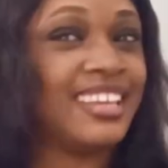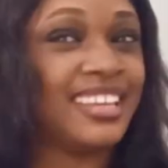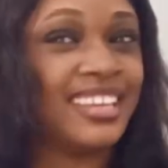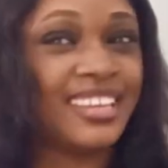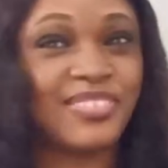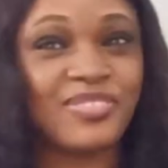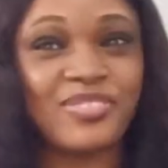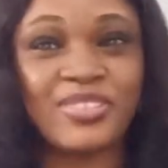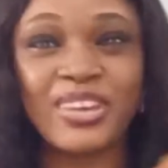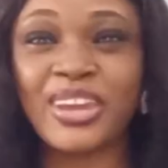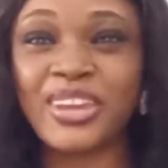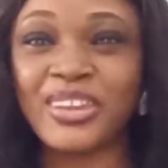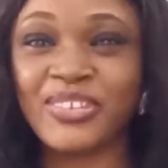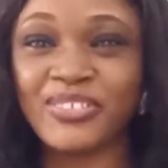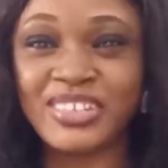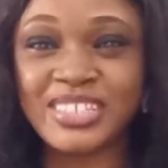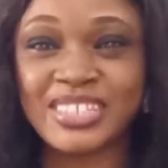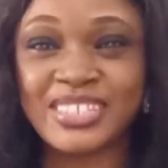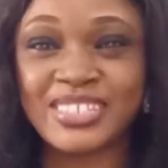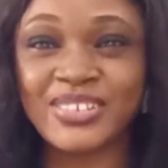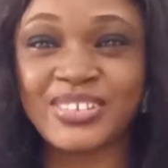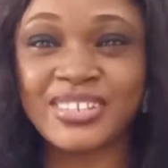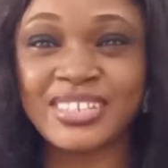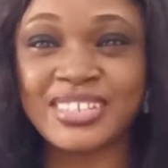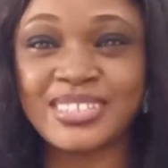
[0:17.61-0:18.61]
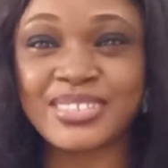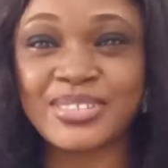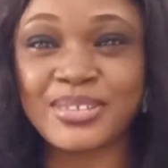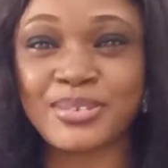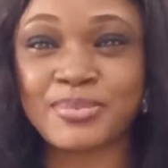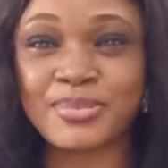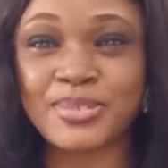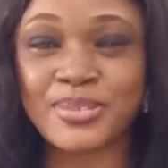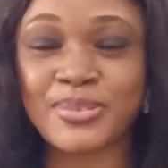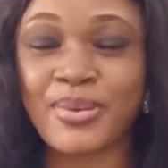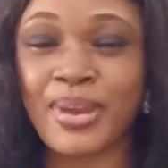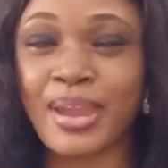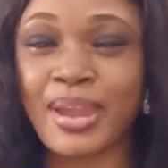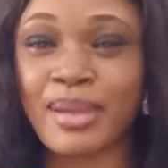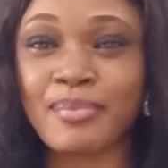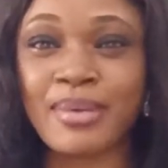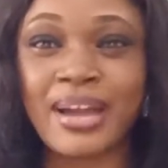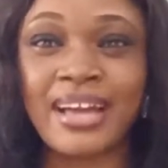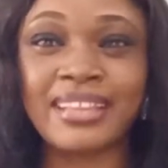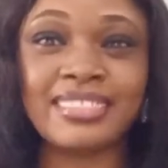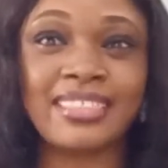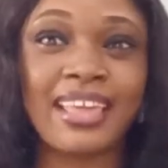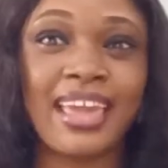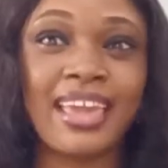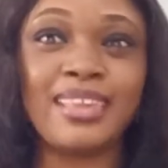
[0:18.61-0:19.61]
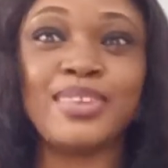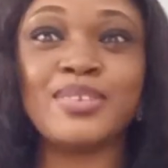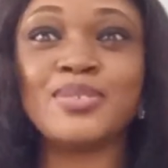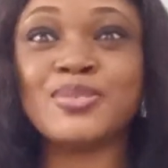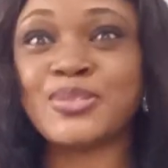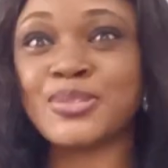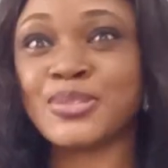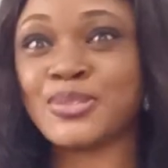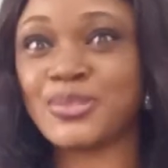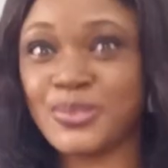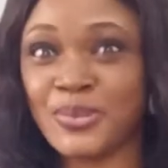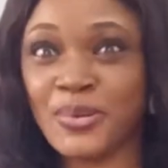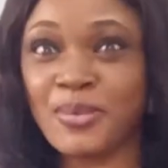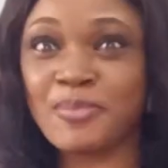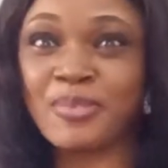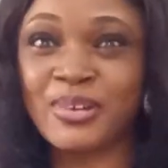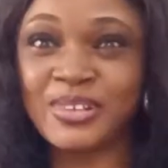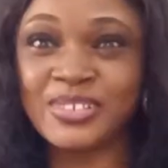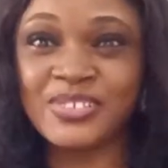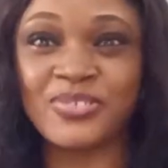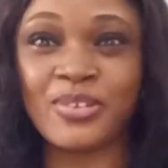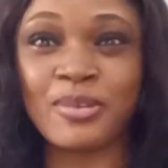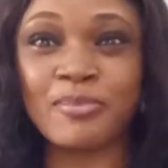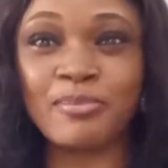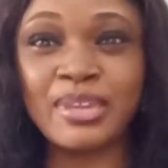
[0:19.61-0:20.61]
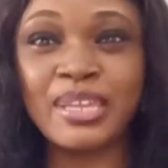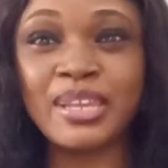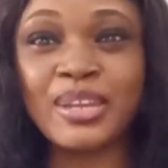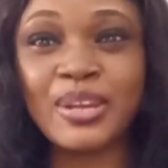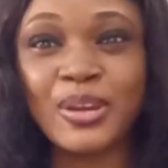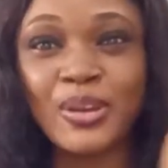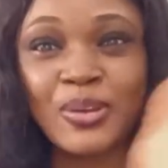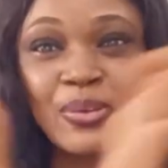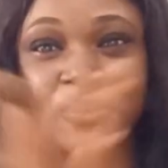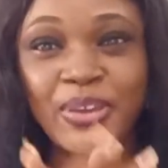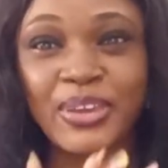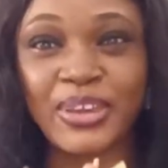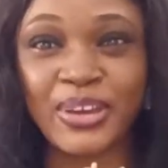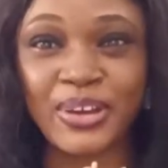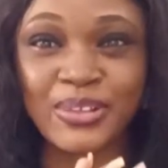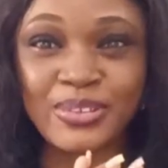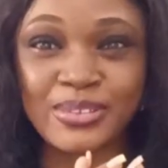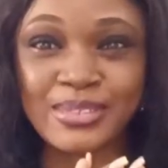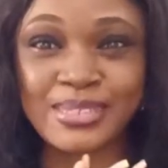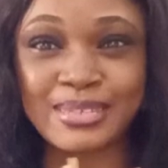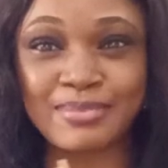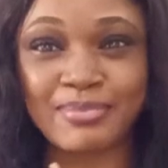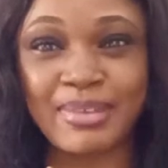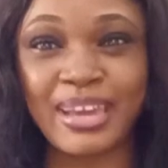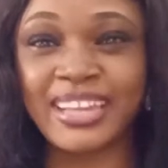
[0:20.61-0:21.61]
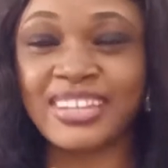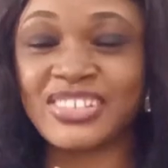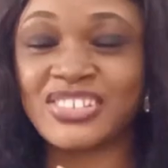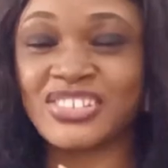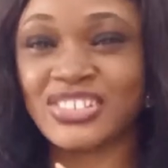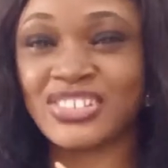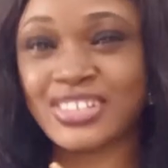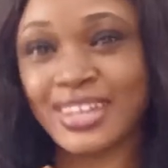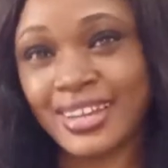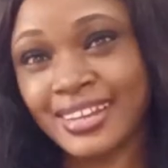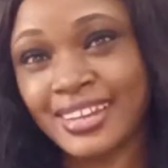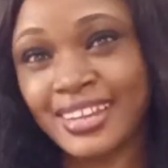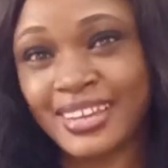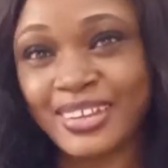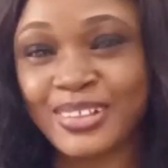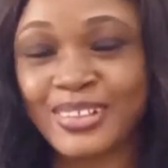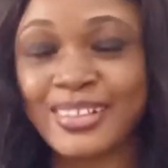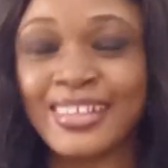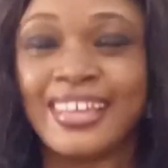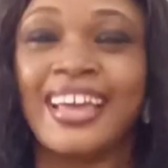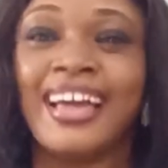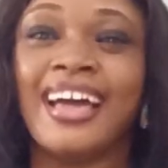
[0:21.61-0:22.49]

If you are a returning subscriber, thank you so much for being loyal to my channel.